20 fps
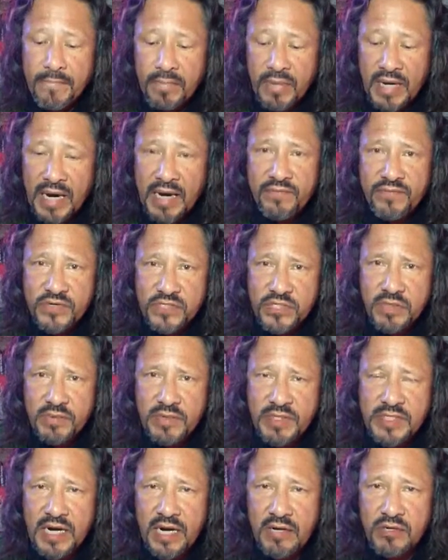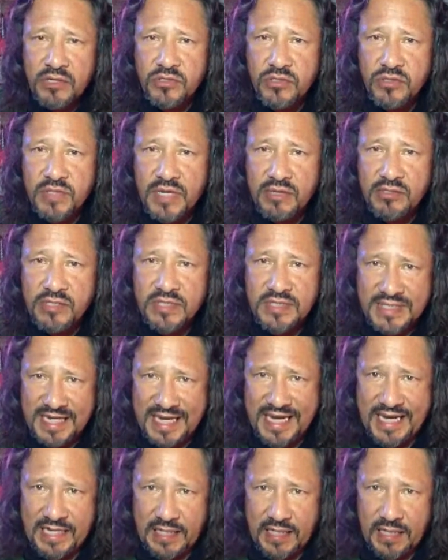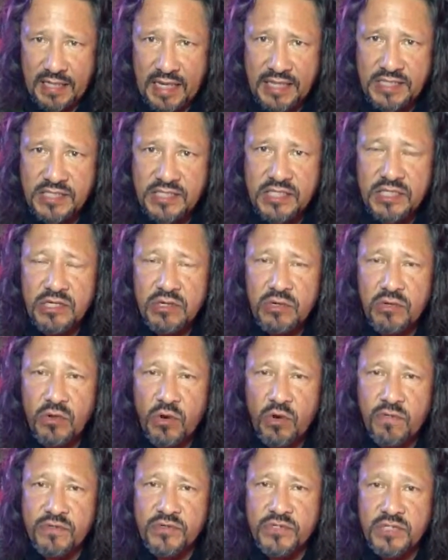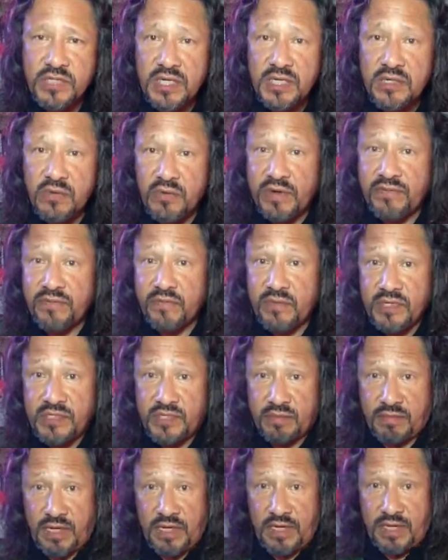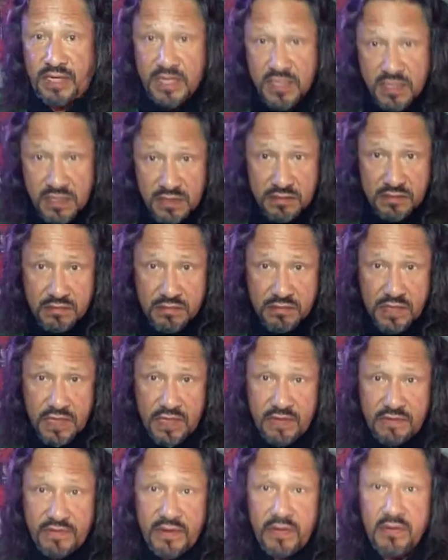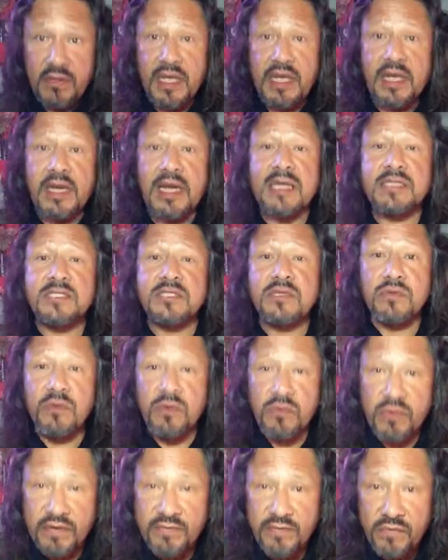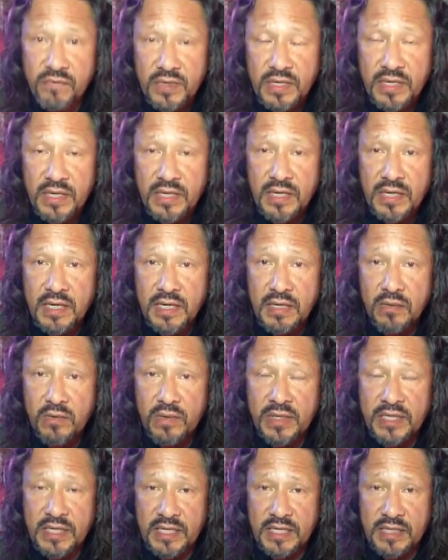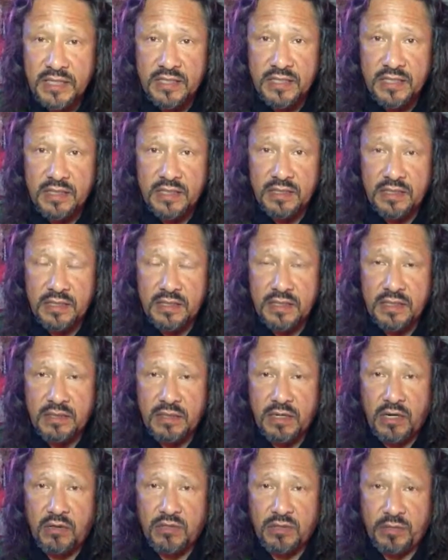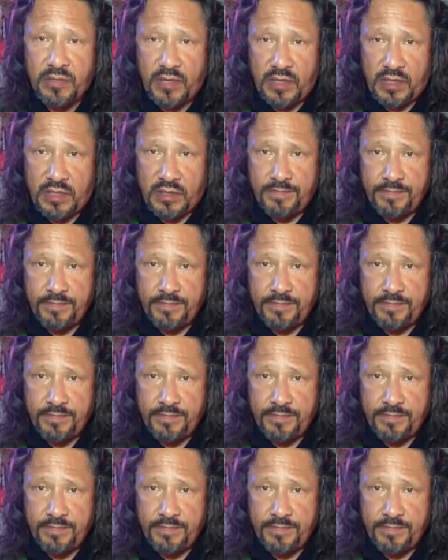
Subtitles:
But I officially retired in 2010. I still oversee the referees in my league, AFL, and I still will referee when needed, called upon,